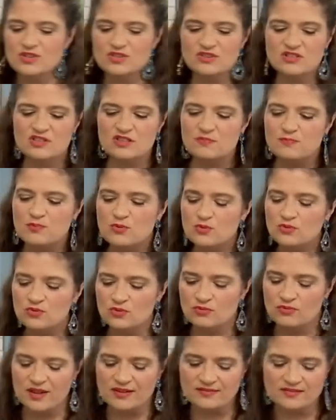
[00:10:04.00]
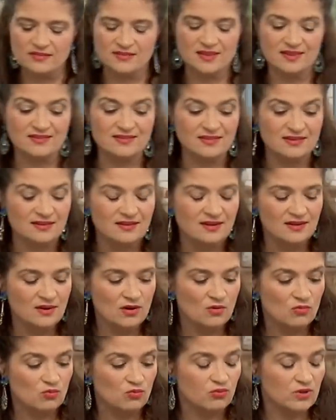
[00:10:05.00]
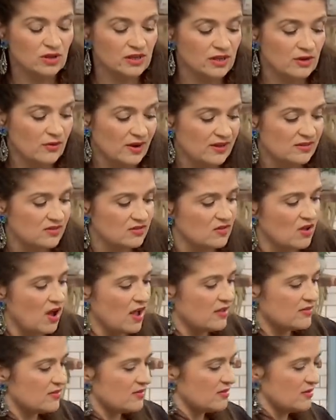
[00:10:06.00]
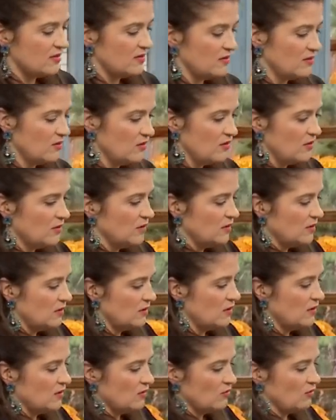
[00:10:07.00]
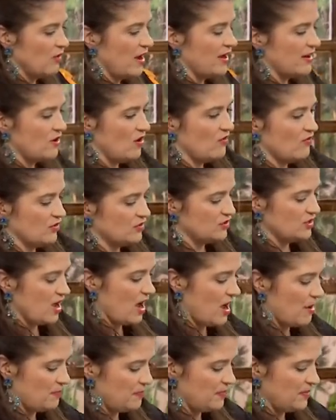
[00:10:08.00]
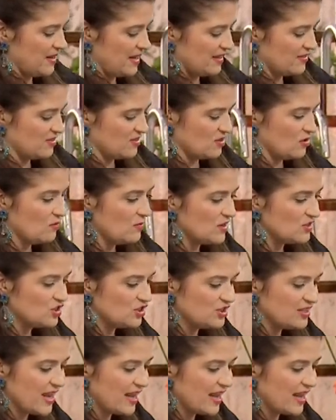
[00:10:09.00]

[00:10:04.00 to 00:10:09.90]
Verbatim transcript: we just spoon the rest of this really great sauce right over top. It has so much